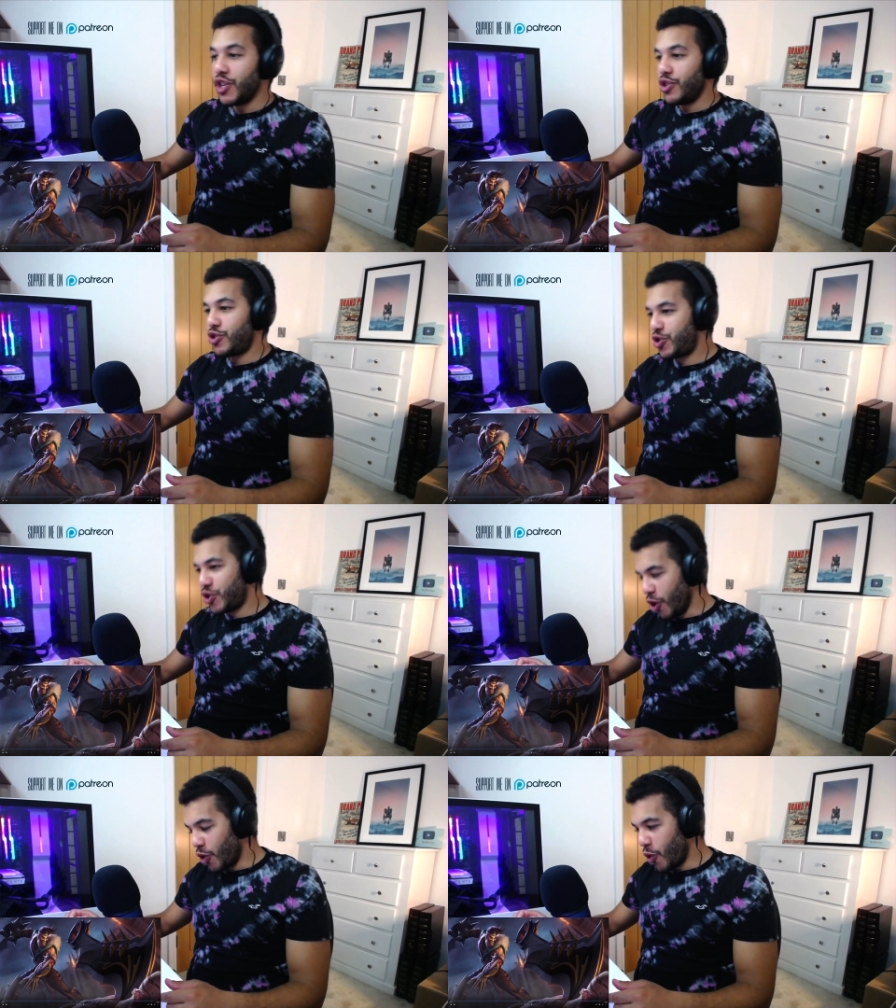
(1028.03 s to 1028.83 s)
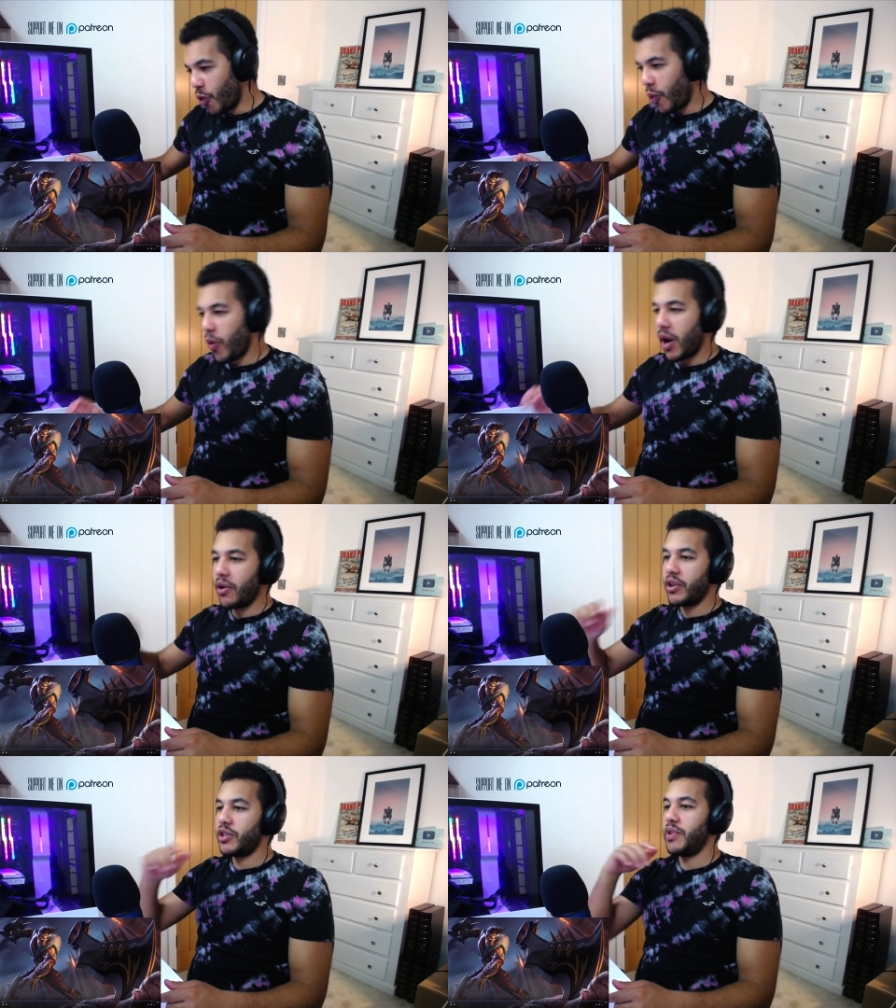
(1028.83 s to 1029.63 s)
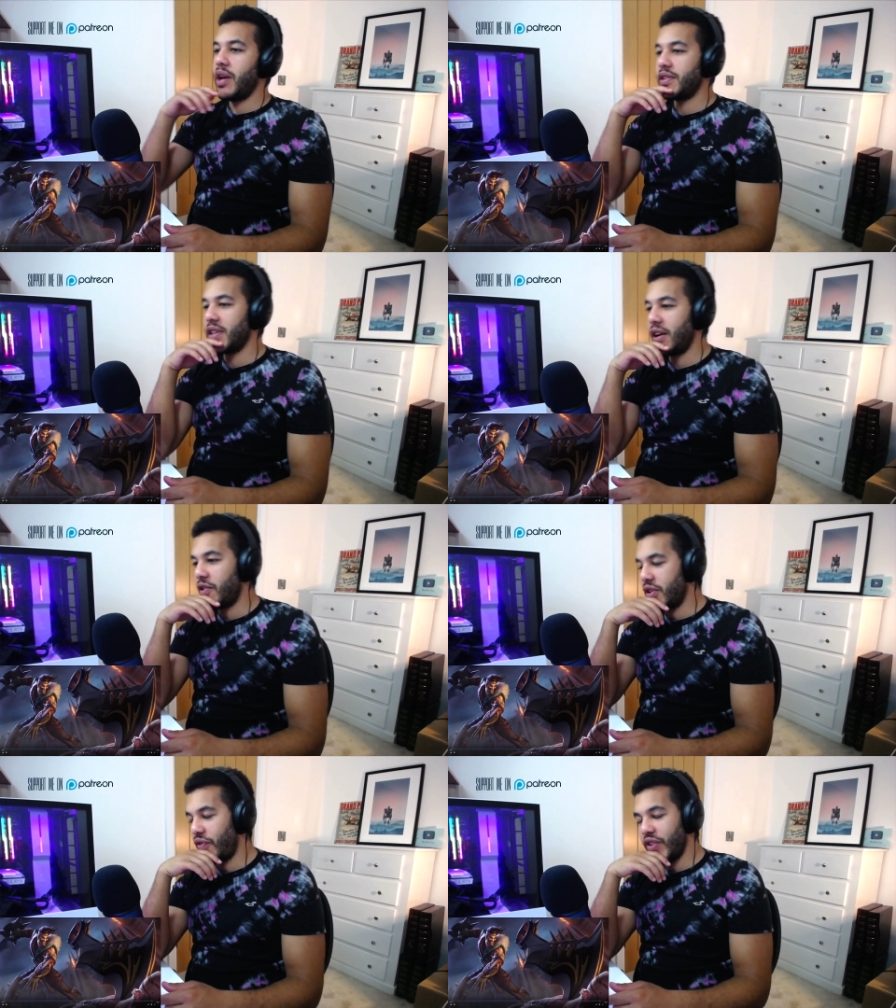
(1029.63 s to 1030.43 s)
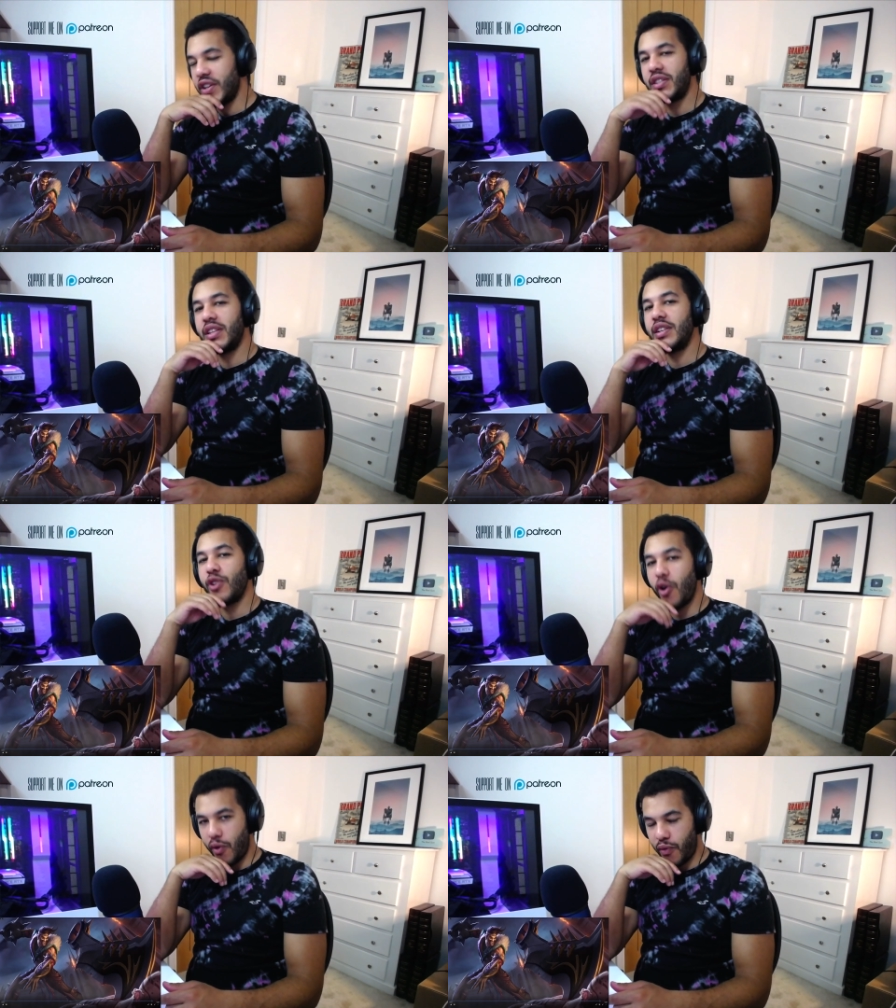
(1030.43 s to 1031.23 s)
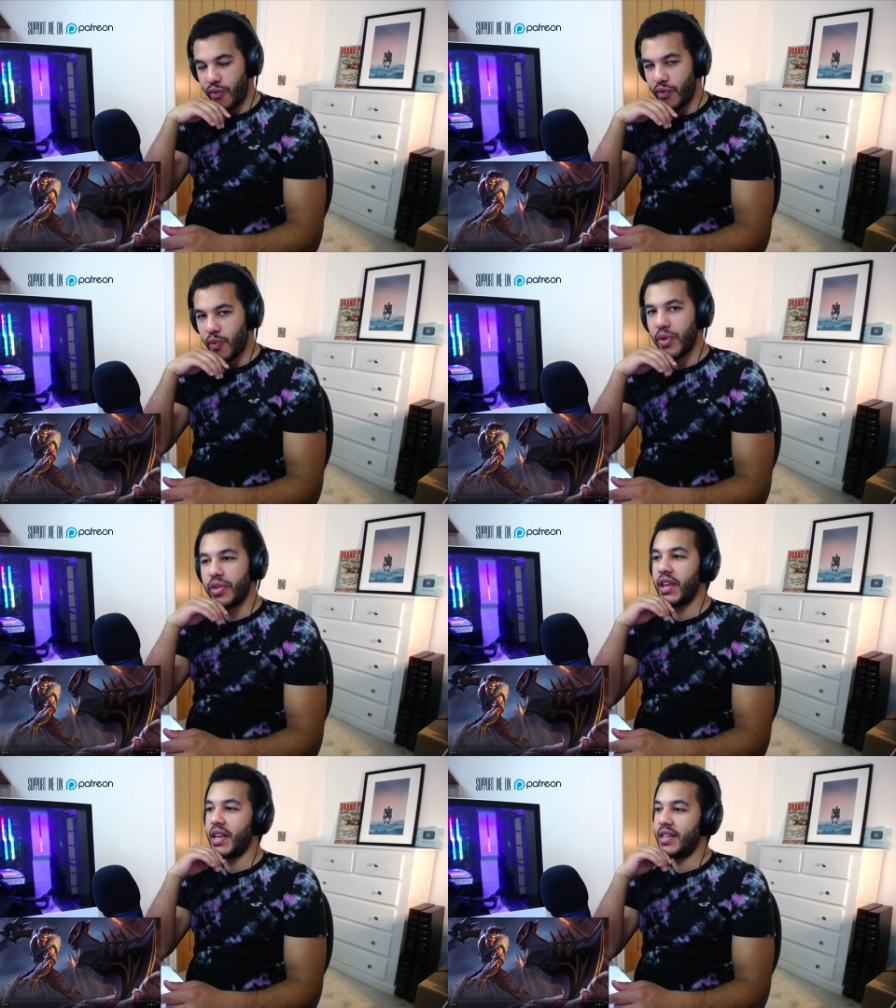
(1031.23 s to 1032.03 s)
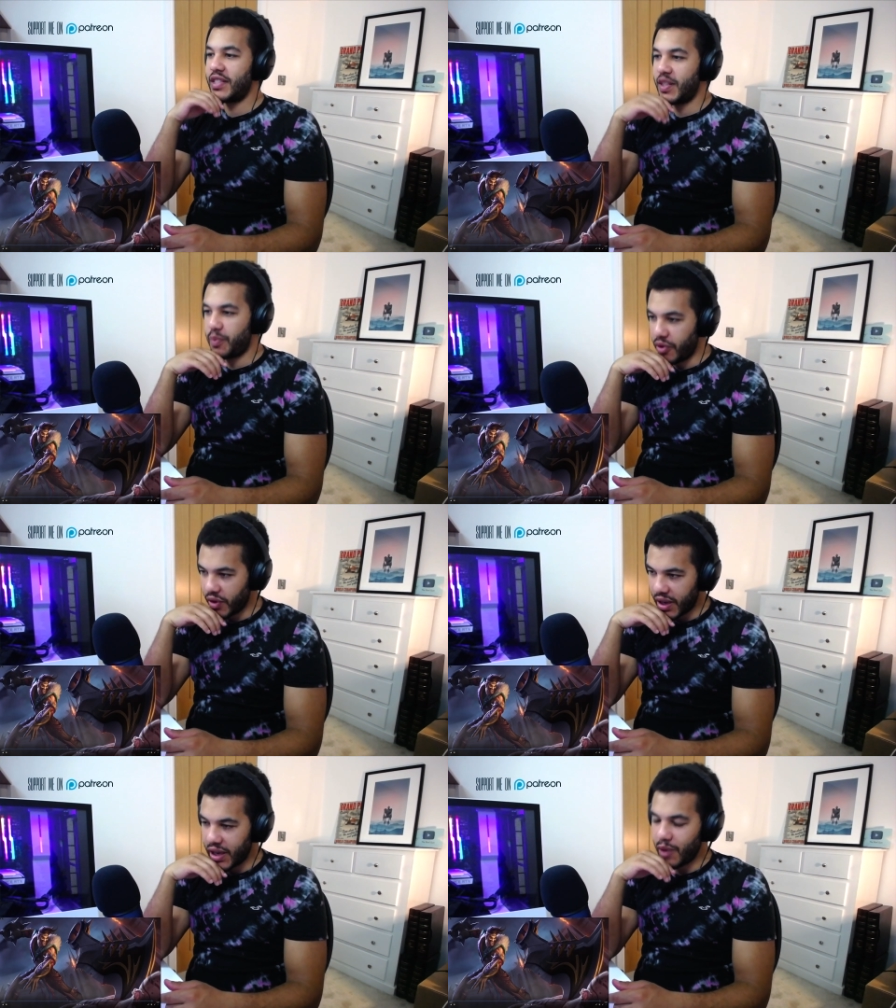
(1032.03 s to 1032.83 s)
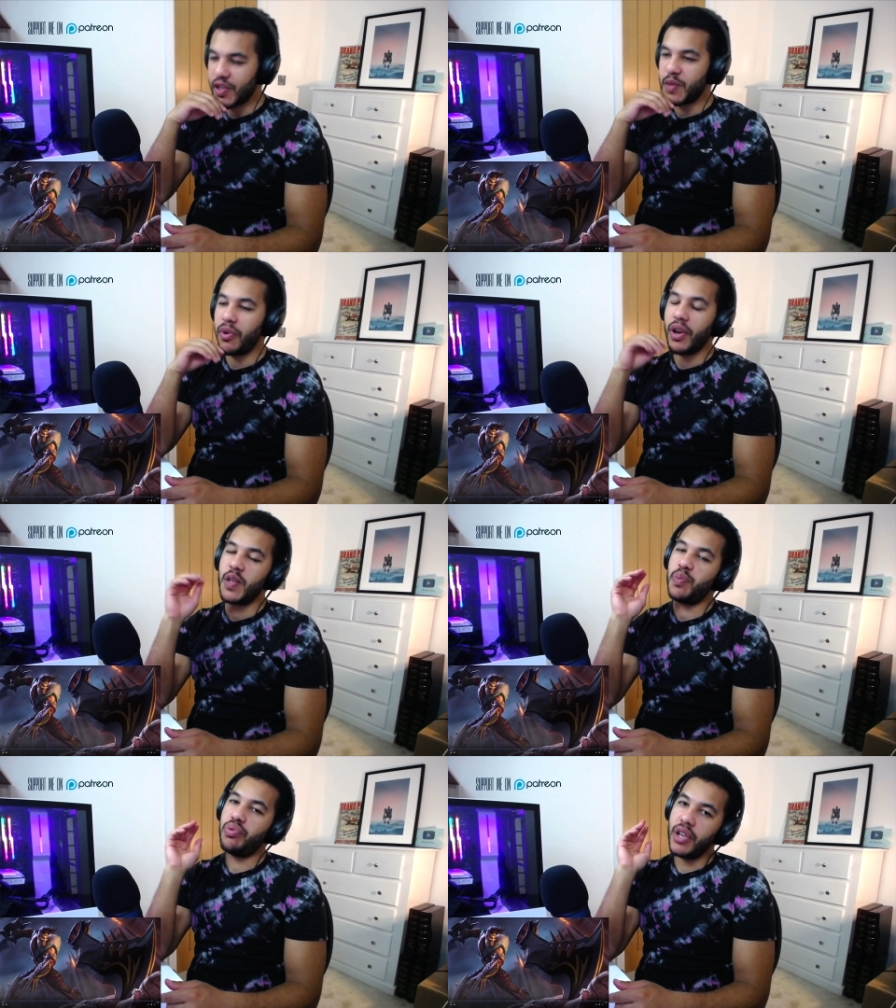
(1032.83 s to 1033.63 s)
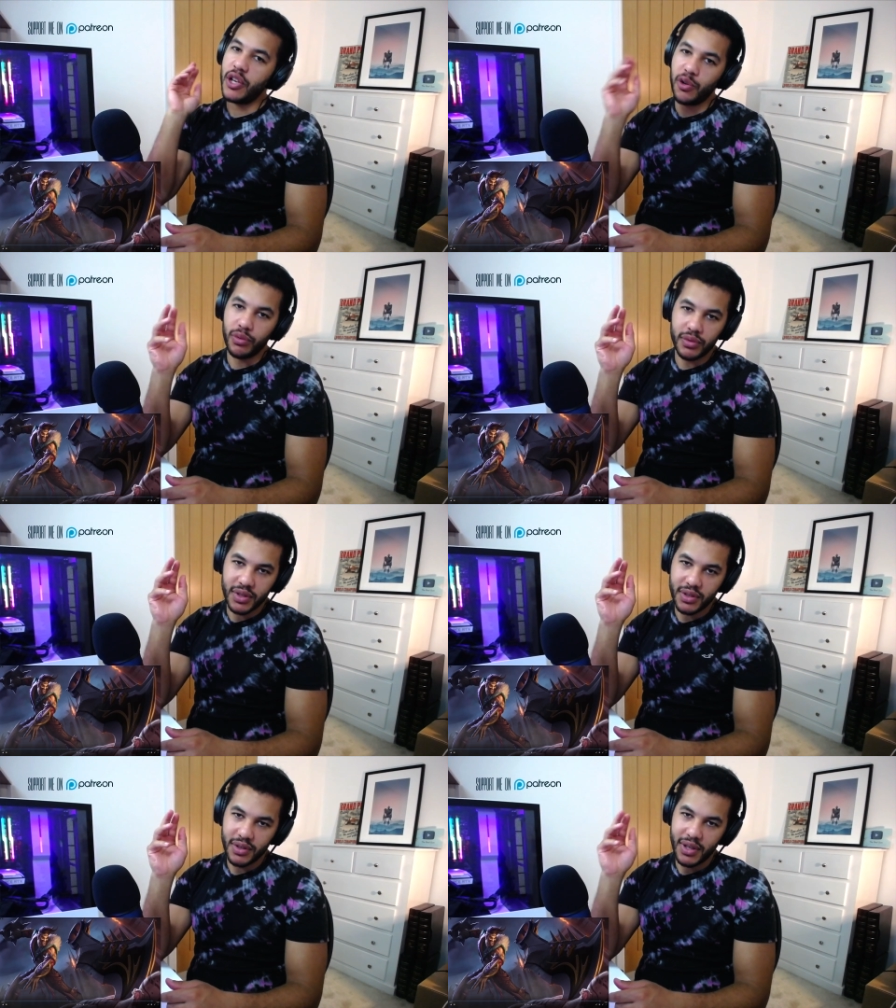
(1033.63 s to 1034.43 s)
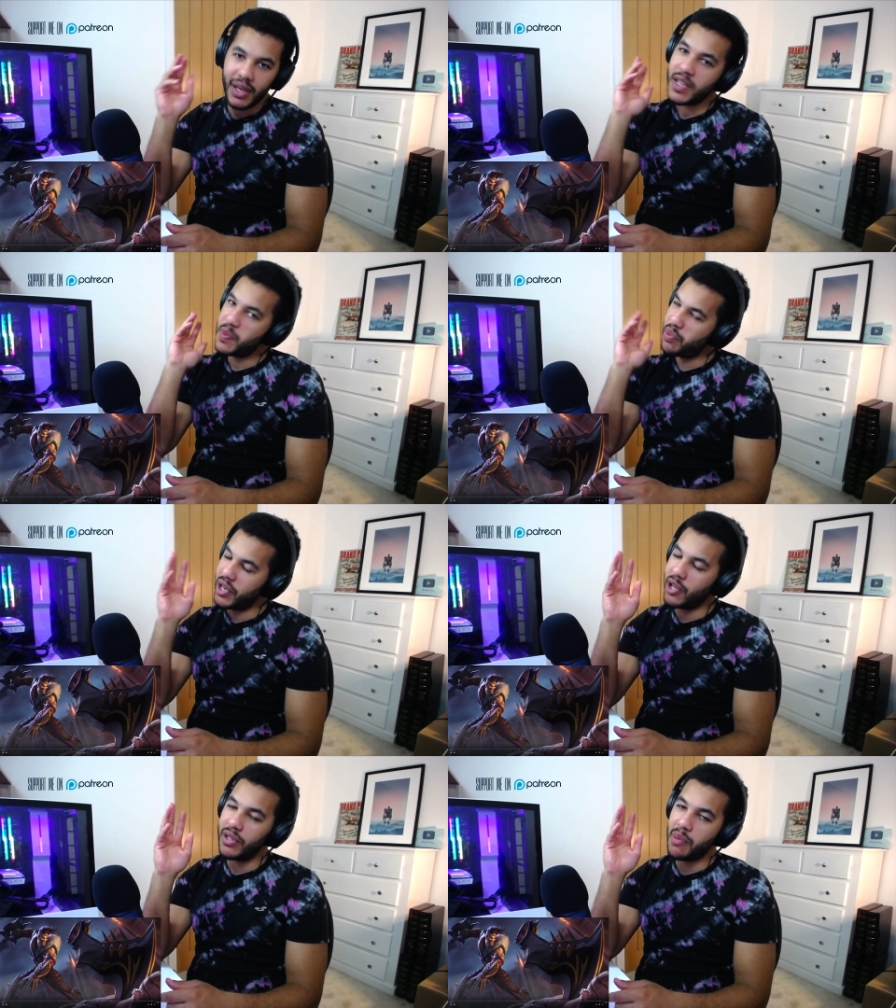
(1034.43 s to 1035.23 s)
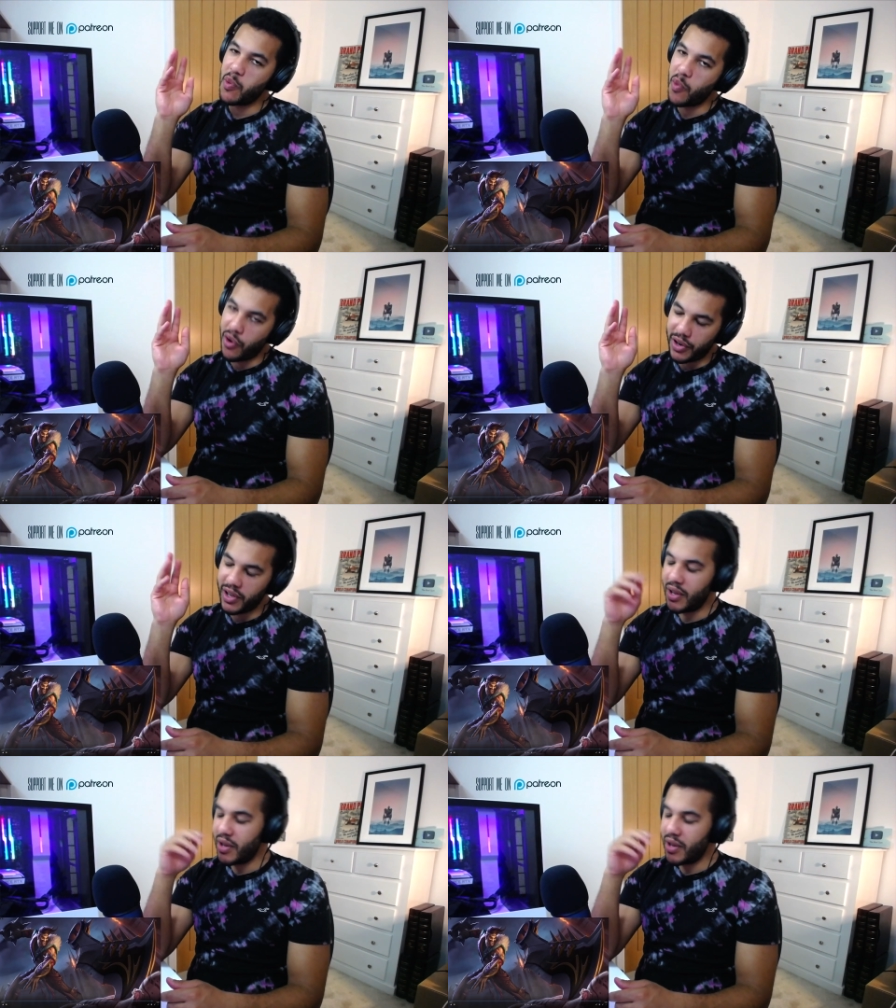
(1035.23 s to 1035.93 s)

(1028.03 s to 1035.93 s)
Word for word: So what I'm going to do now is I'm going to finish things off with his spotlight. Now his spotlight's pretty old. It is pretty old. Let me warn you,